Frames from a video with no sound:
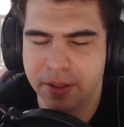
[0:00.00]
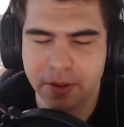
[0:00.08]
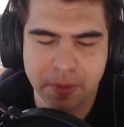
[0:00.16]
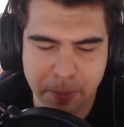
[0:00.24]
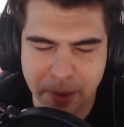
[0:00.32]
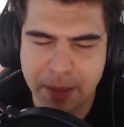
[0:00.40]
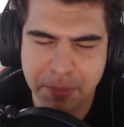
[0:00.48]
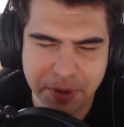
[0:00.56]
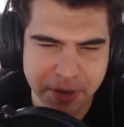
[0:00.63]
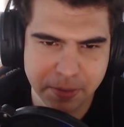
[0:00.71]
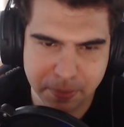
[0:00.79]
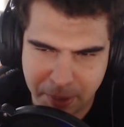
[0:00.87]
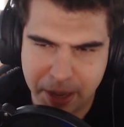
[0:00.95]
Not
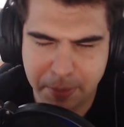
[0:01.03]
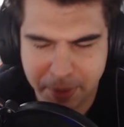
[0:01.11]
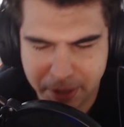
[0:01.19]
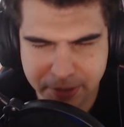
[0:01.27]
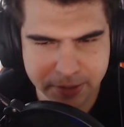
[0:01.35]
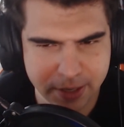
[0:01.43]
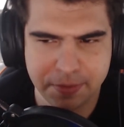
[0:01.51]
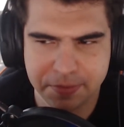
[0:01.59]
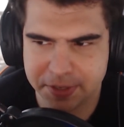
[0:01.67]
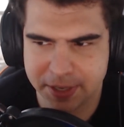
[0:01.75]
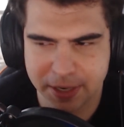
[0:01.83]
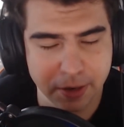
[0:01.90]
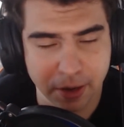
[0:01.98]
blaming yourself
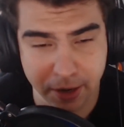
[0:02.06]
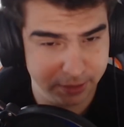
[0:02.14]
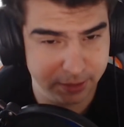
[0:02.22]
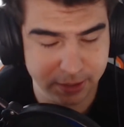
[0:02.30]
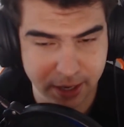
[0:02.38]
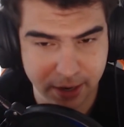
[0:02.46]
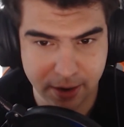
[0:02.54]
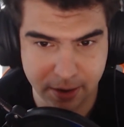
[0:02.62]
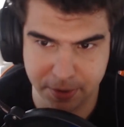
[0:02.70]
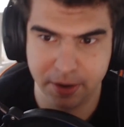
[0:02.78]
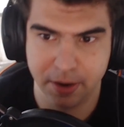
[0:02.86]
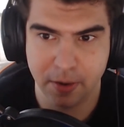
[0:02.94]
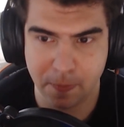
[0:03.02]
is not unnecessary,
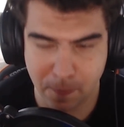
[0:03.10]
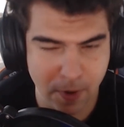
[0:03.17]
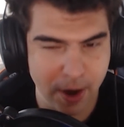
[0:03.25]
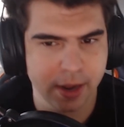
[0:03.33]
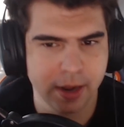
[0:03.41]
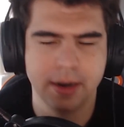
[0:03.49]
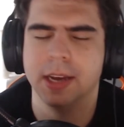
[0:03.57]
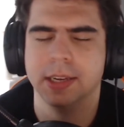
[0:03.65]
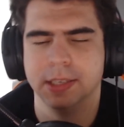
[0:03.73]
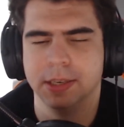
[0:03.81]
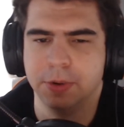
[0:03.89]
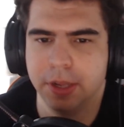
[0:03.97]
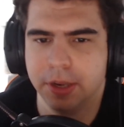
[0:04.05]
but
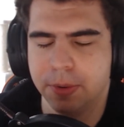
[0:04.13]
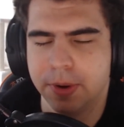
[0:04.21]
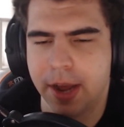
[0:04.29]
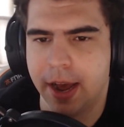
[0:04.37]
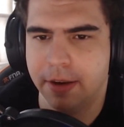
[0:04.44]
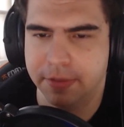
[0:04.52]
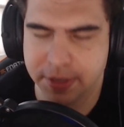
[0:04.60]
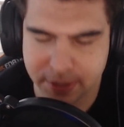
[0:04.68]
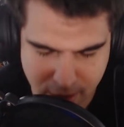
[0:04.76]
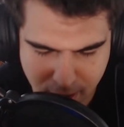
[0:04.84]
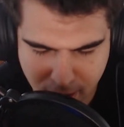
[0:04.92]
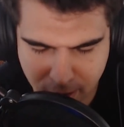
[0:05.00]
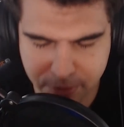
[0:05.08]
recognizing what you don't have is
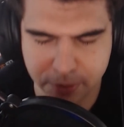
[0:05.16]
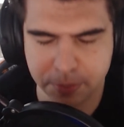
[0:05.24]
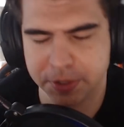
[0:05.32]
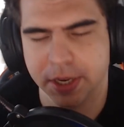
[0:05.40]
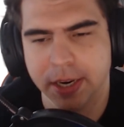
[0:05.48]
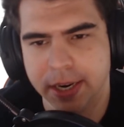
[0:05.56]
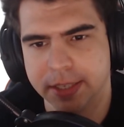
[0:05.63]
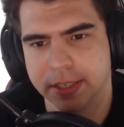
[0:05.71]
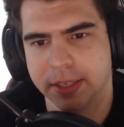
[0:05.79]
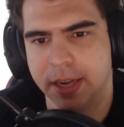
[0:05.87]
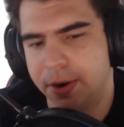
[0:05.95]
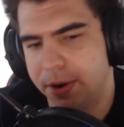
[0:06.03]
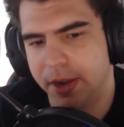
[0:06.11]
100%
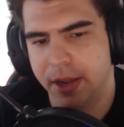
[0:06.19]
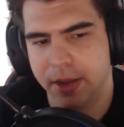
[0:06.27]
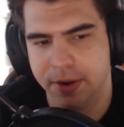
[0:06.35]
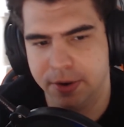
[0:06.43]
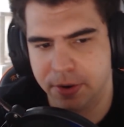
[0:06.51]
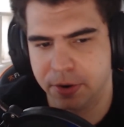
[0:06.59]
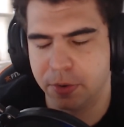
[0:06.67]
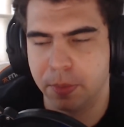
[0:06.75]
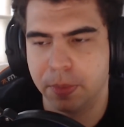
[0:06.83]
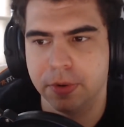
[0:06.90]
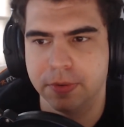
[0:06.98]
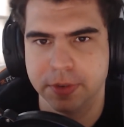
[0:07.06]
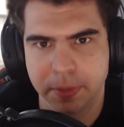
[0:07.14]
necessary in order to
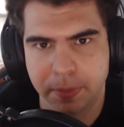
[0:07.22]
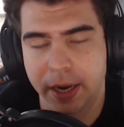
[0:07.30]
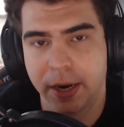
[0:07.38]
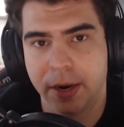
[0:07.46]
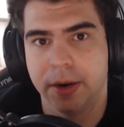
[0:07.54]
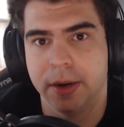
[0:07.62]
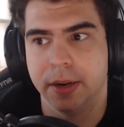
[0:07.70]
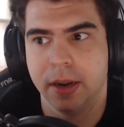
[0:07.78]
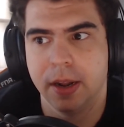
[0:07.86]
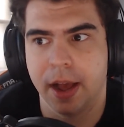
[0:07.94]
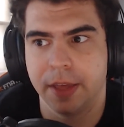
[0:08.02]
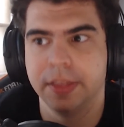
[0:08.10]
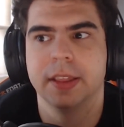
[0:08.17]
improve as a player. And
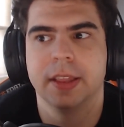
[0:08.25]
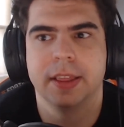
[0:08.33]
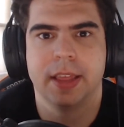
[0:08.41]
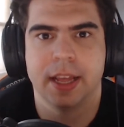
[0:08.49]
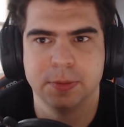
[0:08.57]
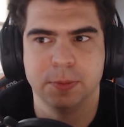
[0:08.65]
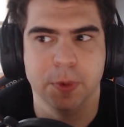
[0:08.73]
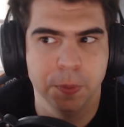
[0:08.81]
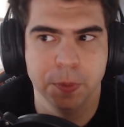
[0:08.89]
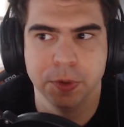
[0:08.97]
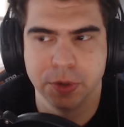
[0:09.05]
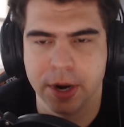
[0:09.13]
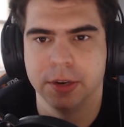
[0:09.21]
I think that's what
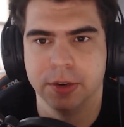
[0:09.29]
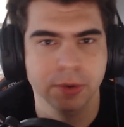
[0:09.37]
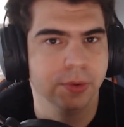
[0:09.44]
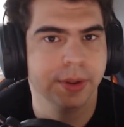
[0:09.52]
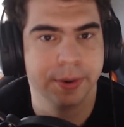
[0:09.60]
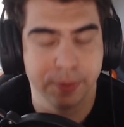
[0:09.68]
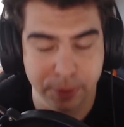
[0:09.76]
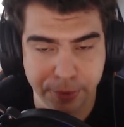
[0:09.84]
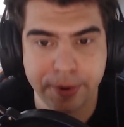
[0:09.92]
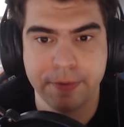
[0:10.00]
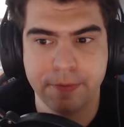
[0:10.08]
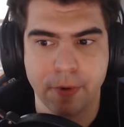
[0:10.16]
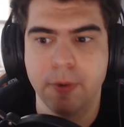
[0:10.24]
we're trying to do. Like,
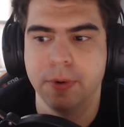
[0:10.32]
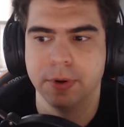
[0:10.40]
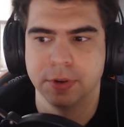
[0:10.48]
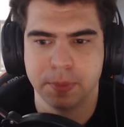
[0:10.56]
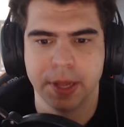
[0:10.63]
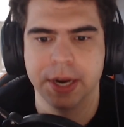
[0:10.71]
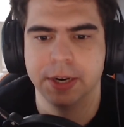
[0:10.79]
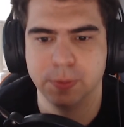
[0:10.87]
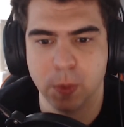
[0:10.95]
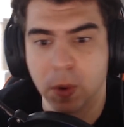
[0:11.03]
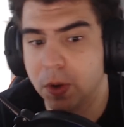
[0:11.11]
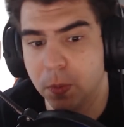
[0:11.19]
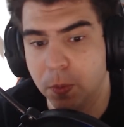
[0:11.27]
looking forward as players,
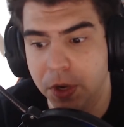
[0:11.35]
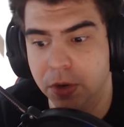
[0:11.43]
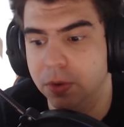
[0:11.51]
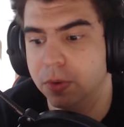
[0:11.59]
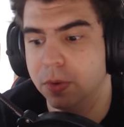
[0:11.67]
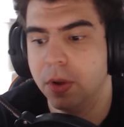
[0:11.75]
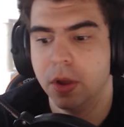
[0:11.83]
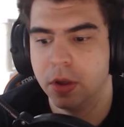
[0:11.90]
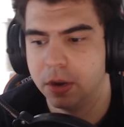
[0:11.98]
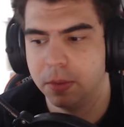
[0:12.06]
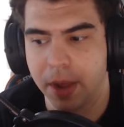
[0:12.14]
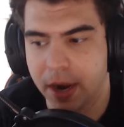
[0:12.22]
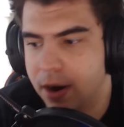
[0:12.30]
what can we do
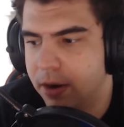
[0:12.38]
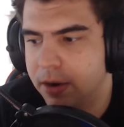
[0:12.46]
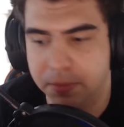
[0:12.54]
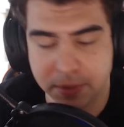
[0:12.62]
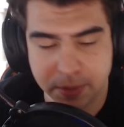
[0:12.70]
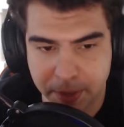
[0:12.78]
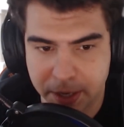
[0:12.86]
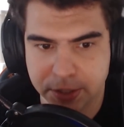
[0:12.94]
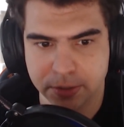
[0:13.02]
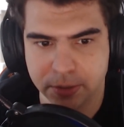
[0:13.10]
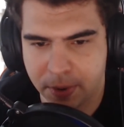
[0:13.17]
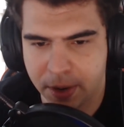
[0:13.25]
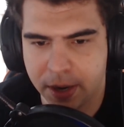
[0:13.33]
to make our team
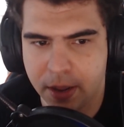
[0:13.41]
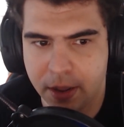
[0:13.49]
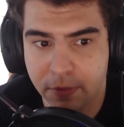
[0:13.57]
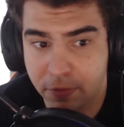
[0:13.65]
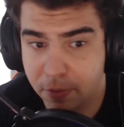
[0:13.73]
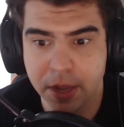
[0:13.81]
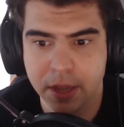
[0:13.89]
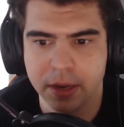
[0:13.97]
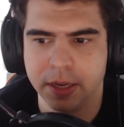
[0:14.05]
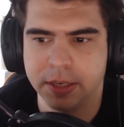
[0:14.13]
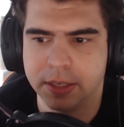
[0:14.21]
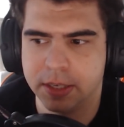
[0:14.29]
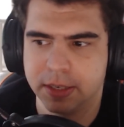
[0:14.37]
special, right? For me, at
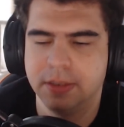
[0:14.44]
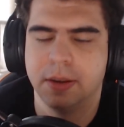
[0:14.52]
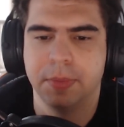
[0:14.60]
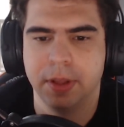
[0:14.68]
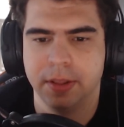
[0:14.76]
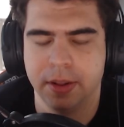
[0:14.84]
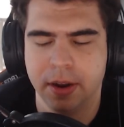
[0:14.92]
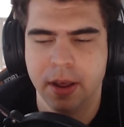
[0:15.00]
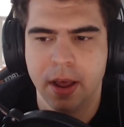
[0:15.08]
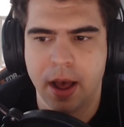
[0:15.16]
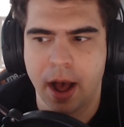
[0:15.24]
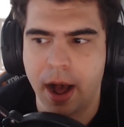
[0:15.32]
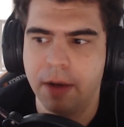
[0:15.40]
least, this is something that
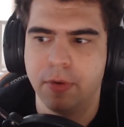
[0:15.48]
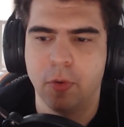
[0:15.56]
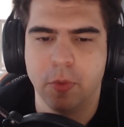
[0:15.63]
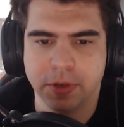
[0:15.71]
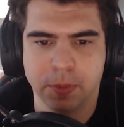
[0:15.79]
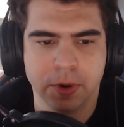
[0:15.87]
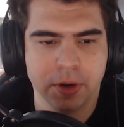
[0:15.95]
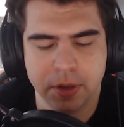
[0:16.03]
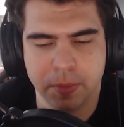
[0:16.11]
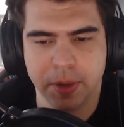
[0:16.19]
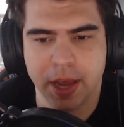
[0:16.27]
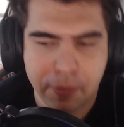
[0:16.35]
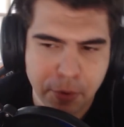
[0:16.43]
I've always wanted to
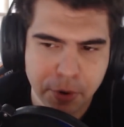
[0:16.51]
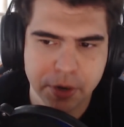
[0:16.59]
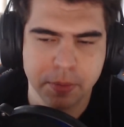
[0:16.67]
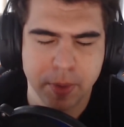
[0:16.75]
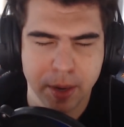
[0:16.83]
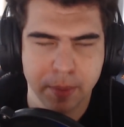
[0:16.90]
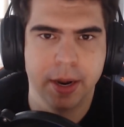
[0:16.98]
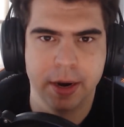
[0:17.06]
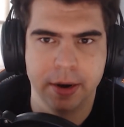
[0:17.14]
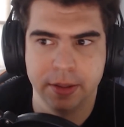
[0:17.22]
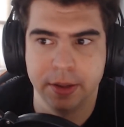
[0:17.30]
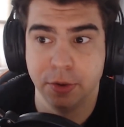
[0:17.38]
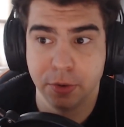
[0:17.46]
be. I wanted to be a
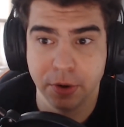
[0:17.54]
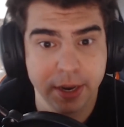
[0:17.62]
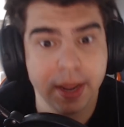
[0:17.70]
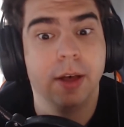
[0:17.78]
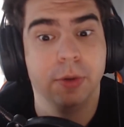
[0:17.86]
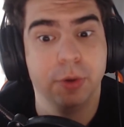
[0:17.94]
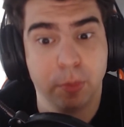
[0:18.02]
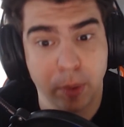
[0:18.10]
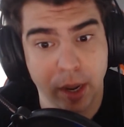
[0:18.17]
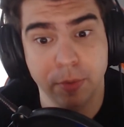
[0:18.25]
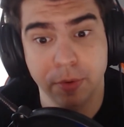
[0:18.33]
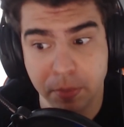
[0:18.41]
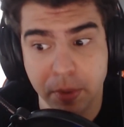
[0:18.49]
player that you can tell you're
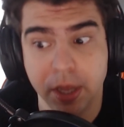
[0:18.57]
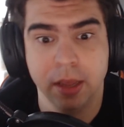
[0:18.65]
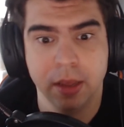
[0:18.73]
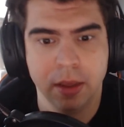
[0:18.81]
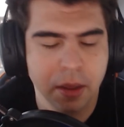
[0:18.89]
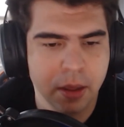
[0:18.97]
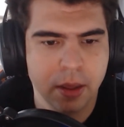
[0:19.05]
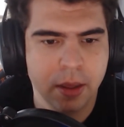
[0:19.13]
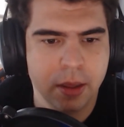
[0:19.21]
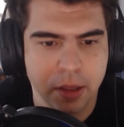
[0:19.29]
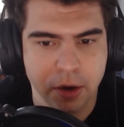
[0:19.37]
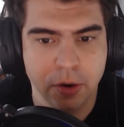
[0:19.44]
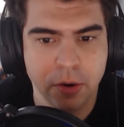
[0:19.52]
playing with me.
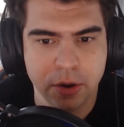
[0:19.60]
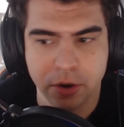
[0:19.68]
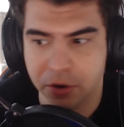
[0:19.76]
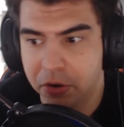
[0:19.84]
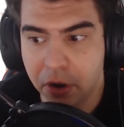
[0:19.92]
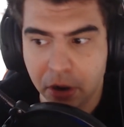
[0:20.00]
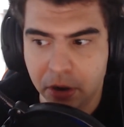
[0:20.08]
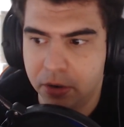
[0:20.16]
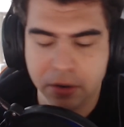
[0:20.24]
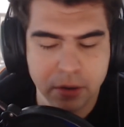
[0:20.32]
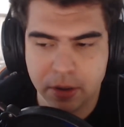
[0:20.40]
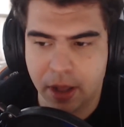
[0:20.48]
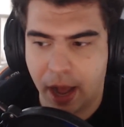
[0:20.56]
You know,
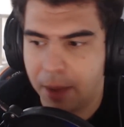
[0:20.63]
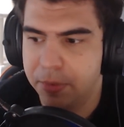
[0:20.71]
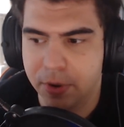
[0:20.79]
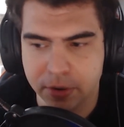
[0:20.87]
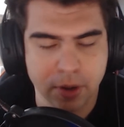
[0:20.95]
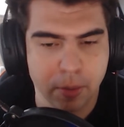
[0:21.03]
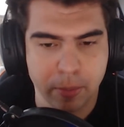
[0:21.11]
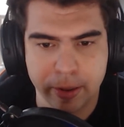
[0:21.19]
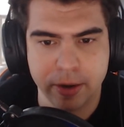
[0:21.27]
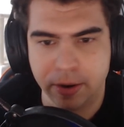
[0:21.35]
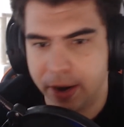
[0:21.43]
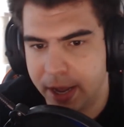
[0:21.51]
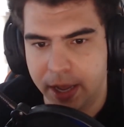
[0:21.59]
I'm not top
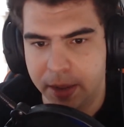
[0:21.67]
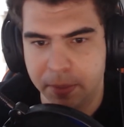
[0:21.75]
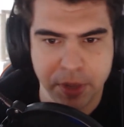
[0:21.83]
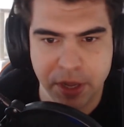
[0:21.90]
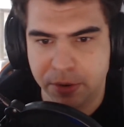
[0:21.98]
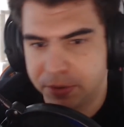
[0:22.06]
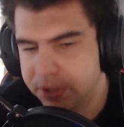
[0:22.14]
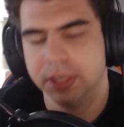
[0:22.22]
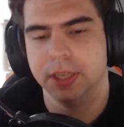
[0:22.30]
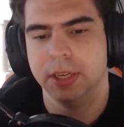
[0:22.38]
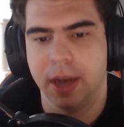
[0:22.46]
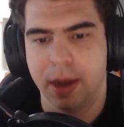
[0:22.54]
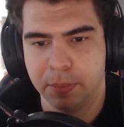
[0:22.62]
laner A, B, or
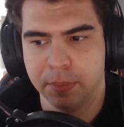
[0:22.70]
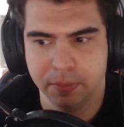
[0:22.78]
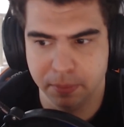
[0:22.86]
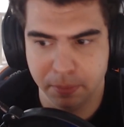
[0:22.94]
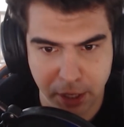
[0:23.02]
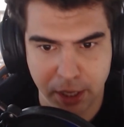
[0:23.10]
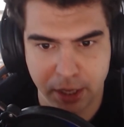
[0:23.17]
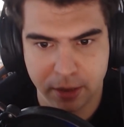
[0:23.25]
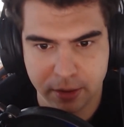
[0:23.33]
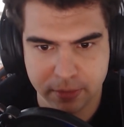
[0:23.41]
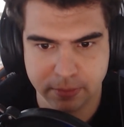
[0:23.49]
C. I'm me.